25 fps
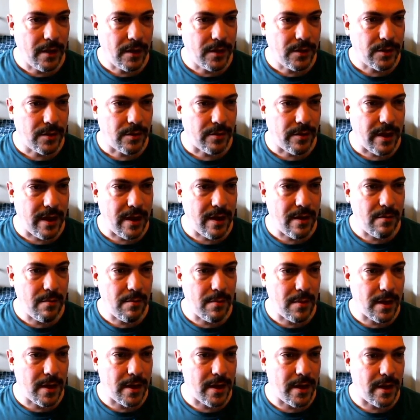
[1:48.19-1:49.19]
So in
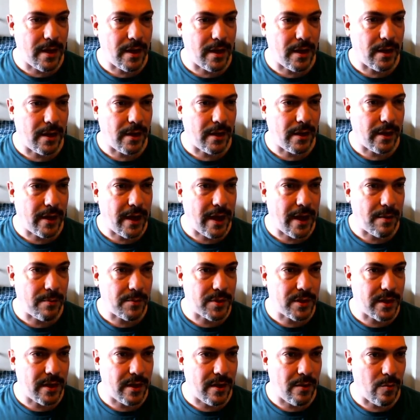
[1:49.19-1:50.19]
my
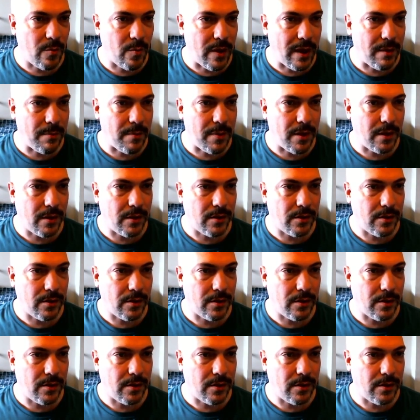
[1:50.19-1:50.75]
campsite web